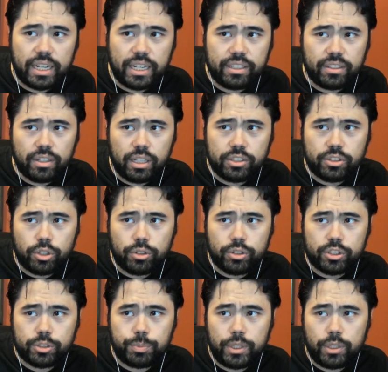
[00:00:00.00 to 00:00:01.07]
I did not start
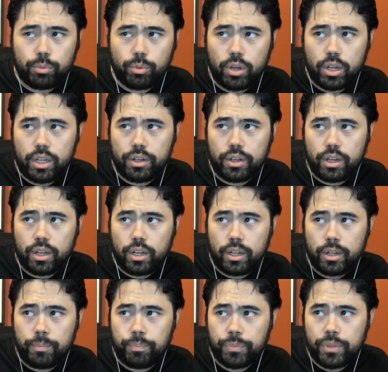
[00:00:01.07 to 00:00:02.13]
the speed run.
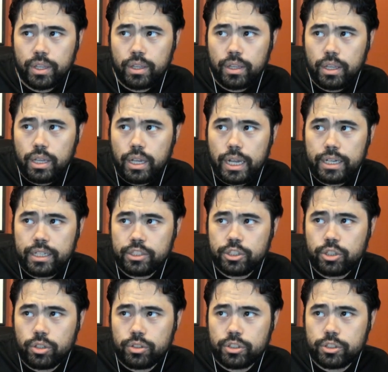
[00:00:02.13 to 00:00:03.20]
Um, I didn't
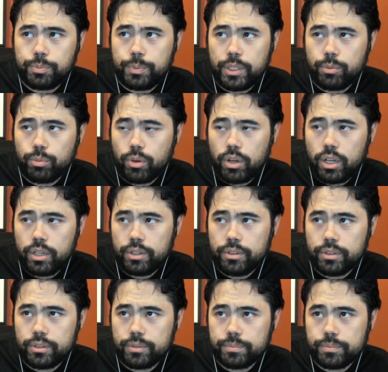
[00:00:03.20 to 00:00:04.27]
start the speed
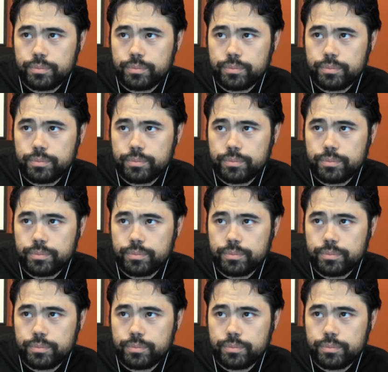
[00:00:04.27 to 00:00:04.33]
run.